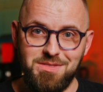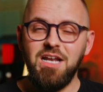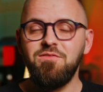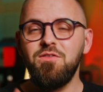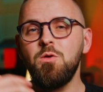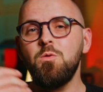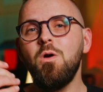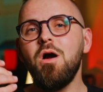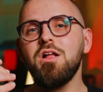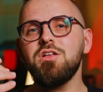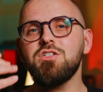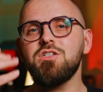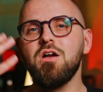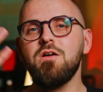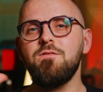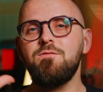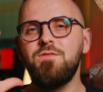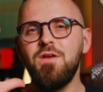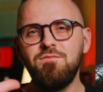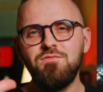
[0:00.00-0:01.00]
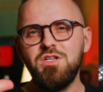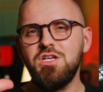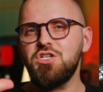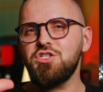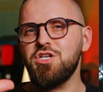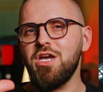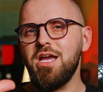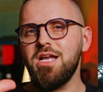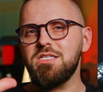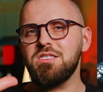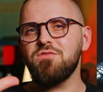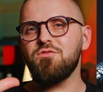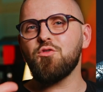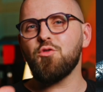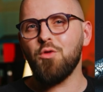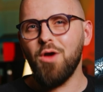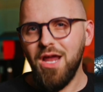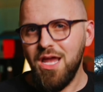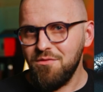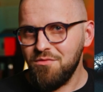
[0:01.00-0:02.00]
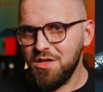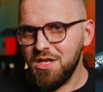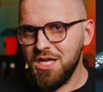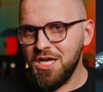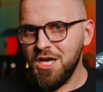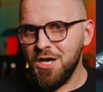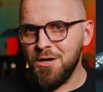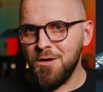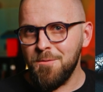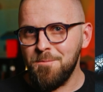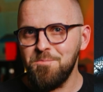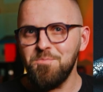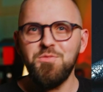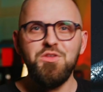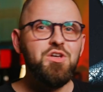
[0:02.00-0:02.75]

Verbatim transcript: And if you watched our 50 Shades of Gray video,